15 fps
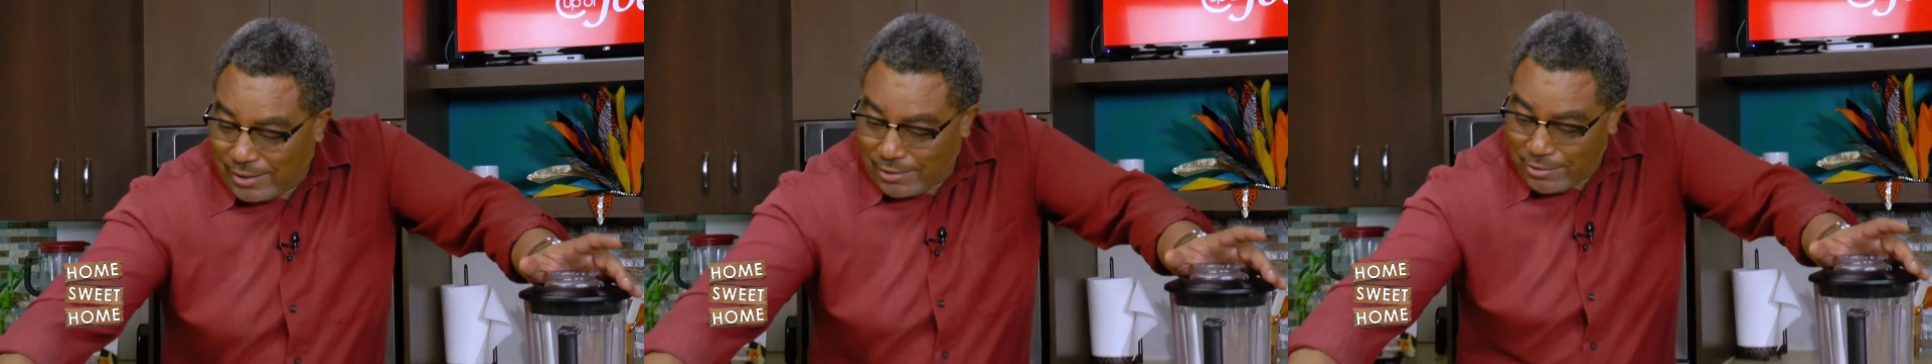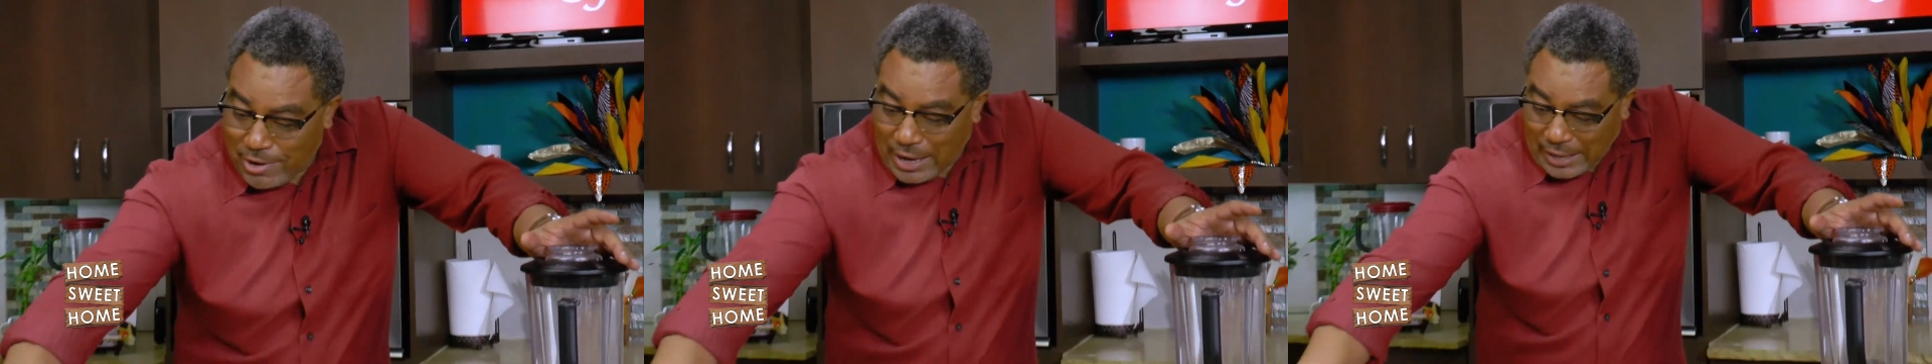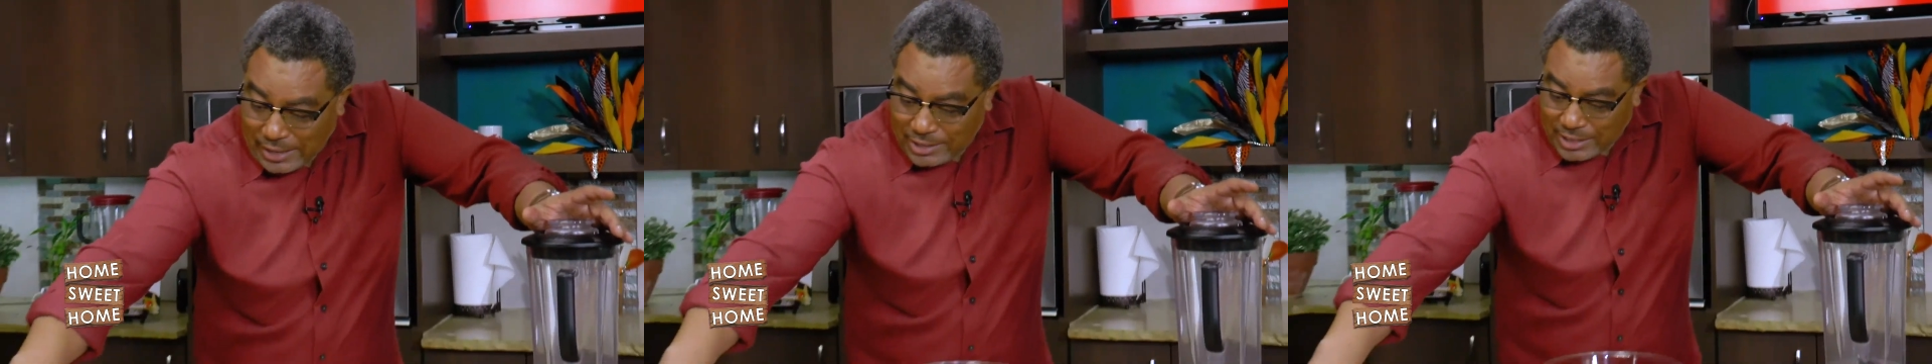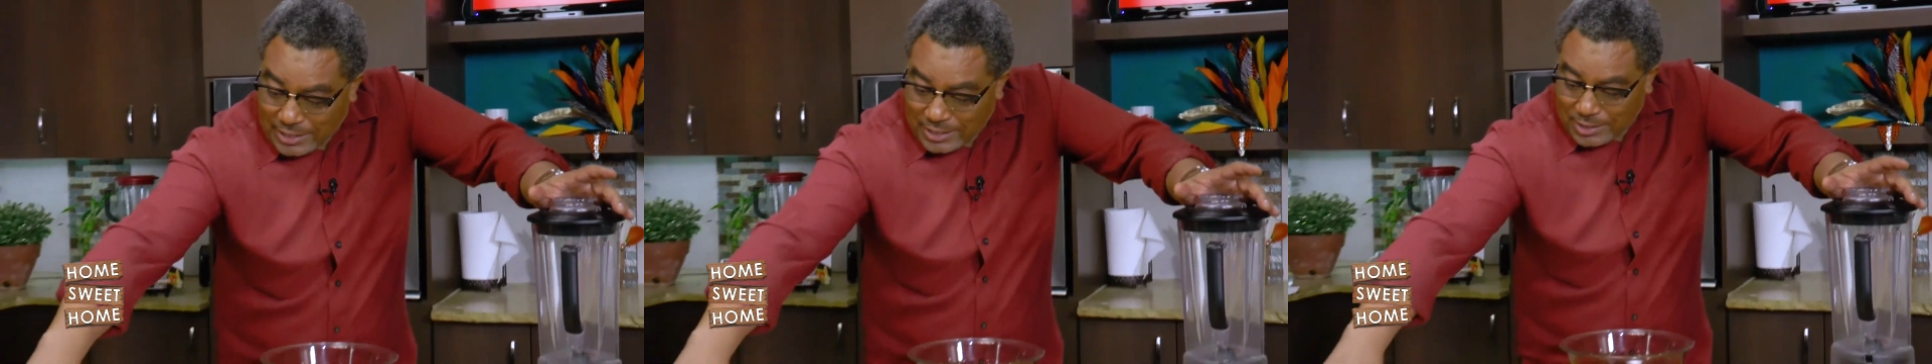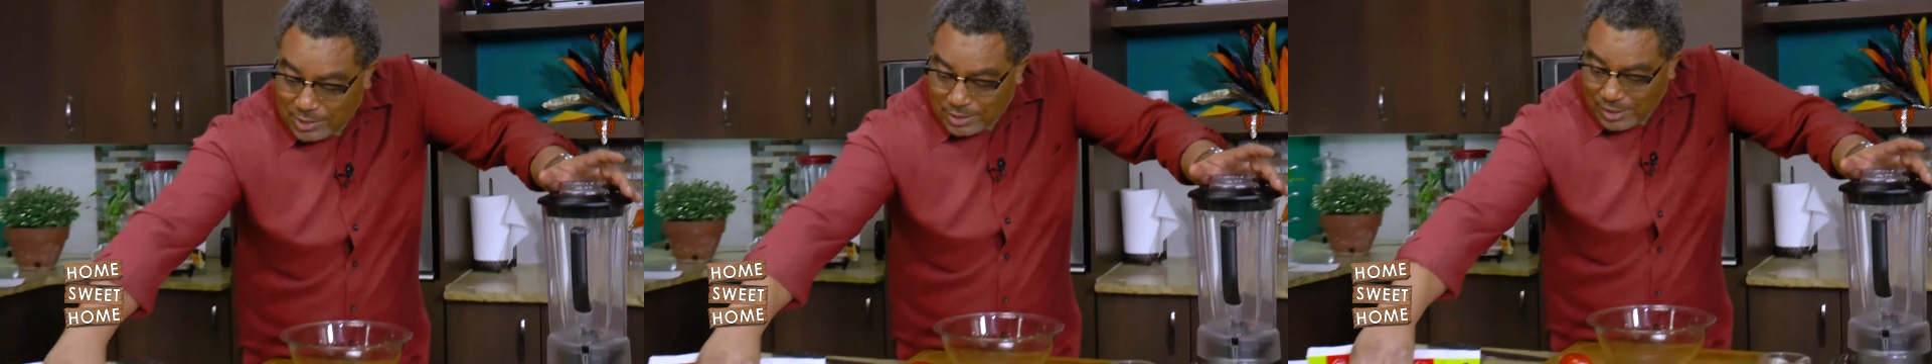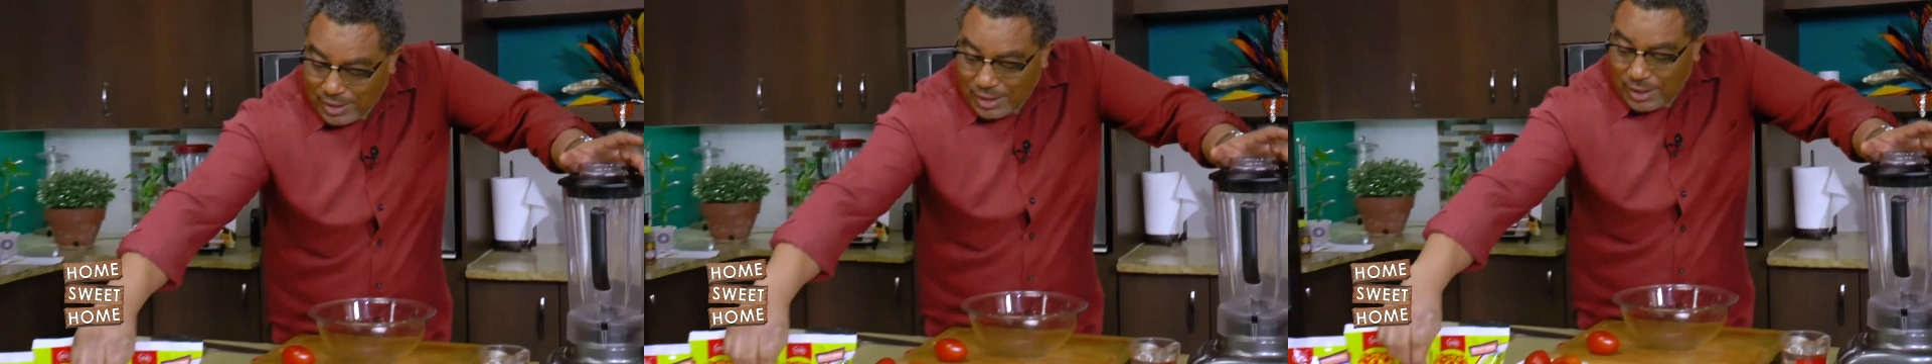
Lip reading: really just a